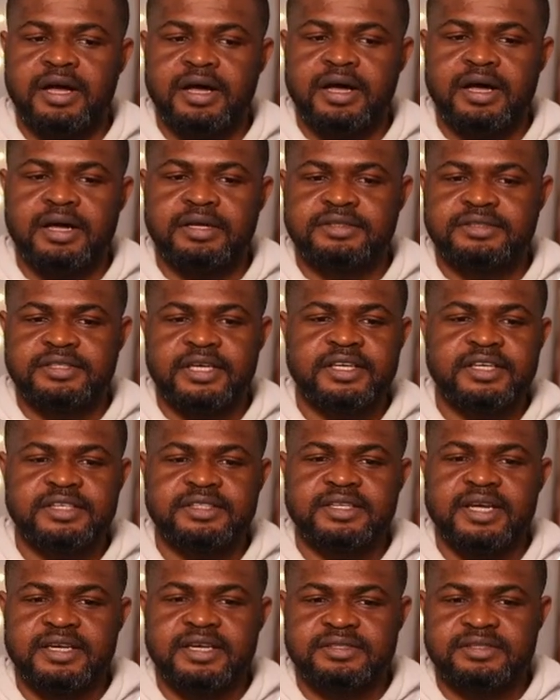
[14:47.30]
take it
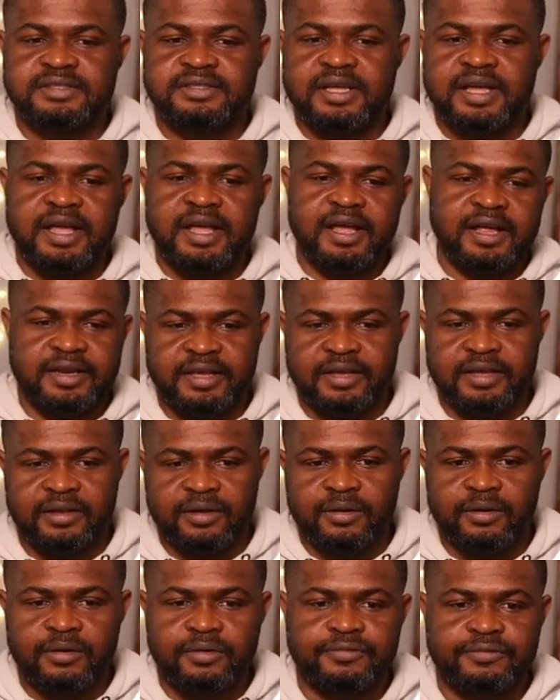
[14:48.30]
as an
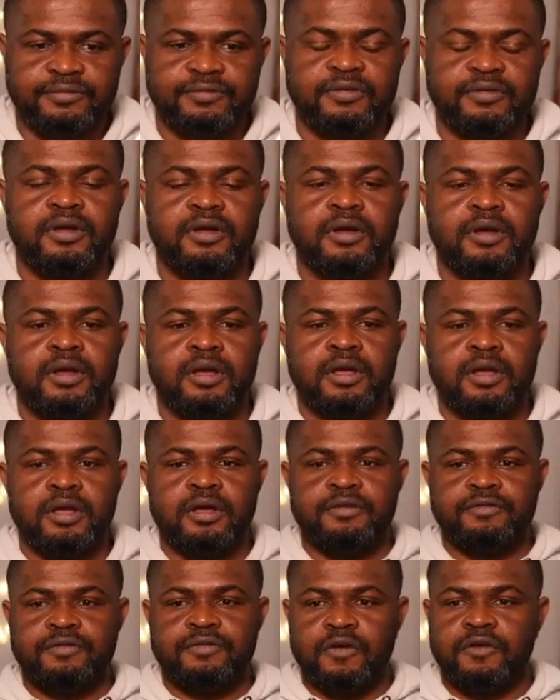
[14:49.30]
engulf.
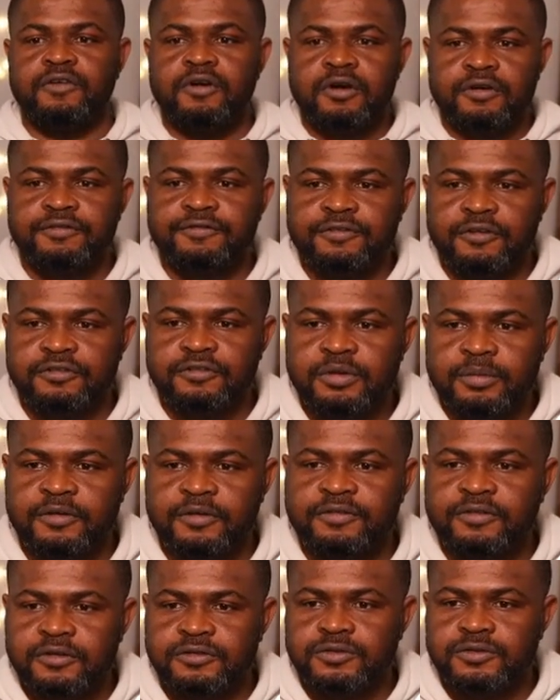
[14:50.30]
For some of
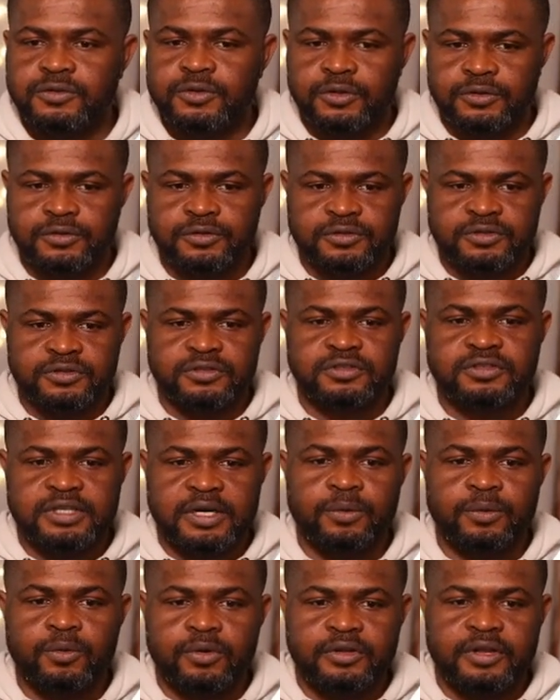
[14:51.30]
us who don't understand
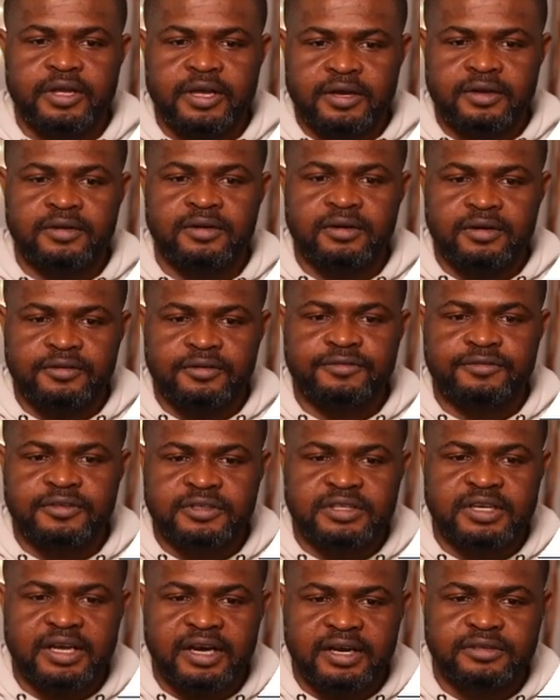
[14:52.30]
what engulfing
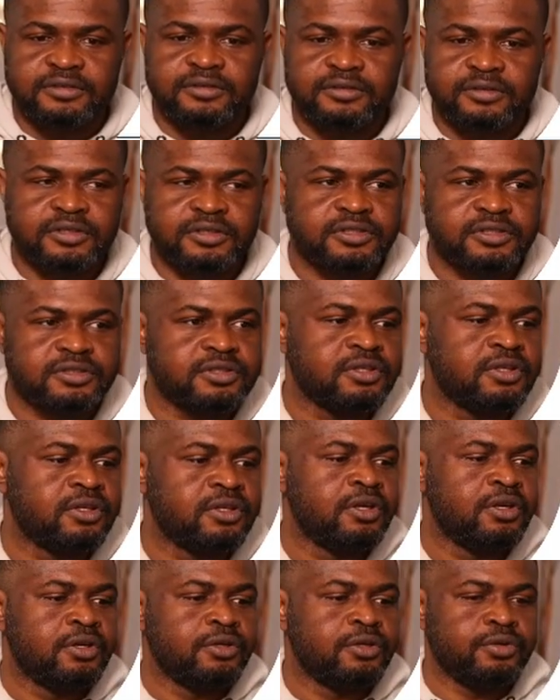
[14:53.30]
candle is,
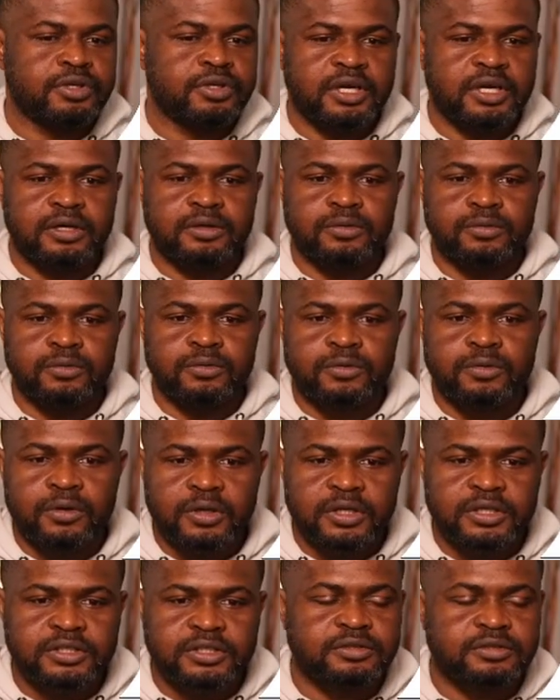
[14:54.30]
you can Google
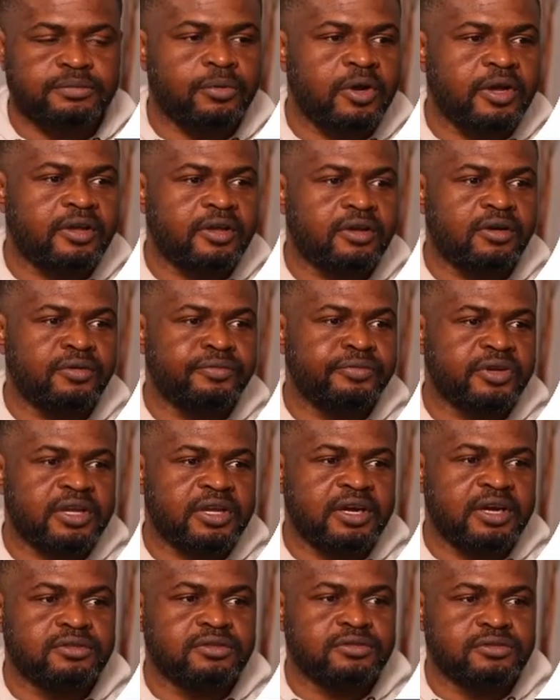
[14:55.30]
it. But engulfing
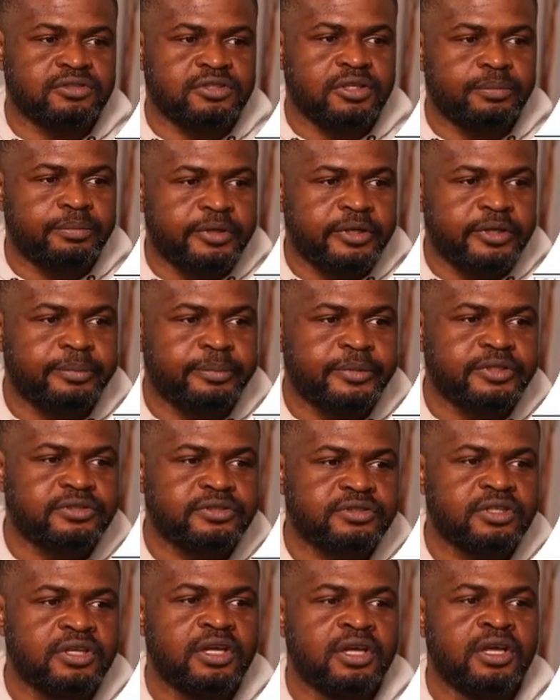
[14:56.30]
candle simply means
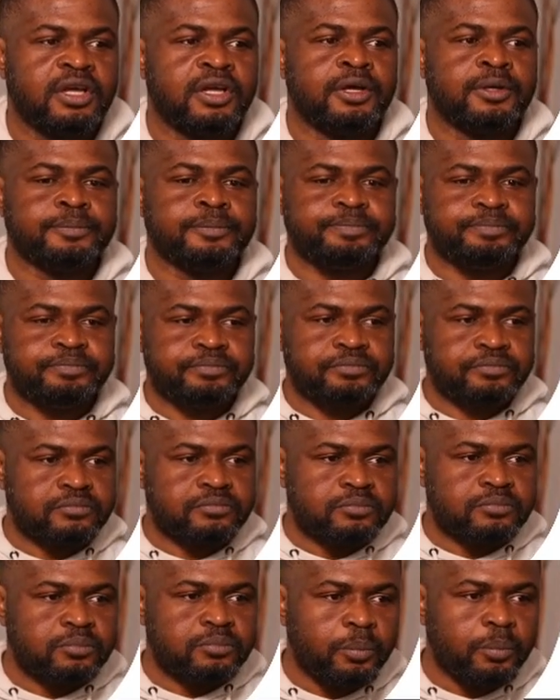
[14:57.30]

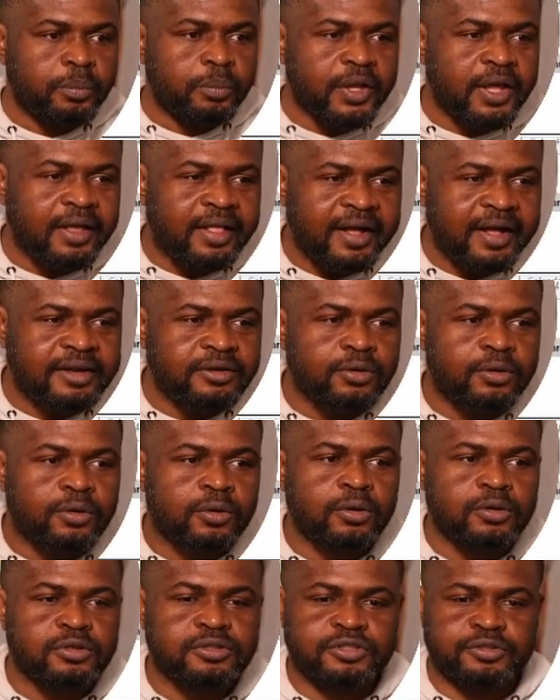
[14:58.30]
a candle
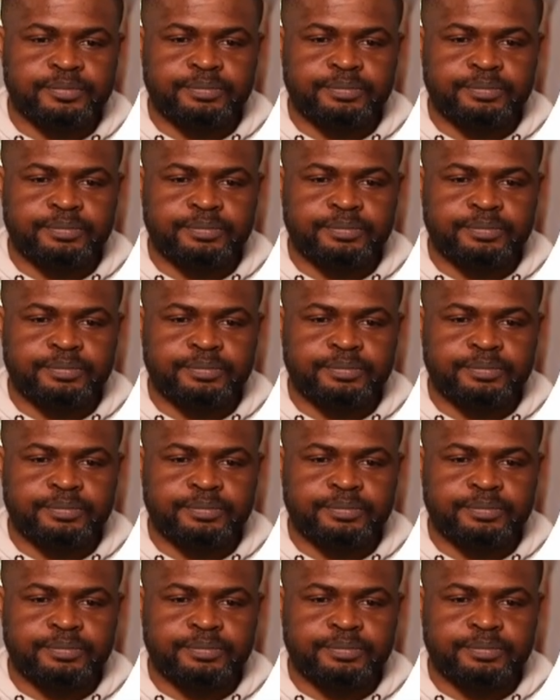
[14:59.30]
closed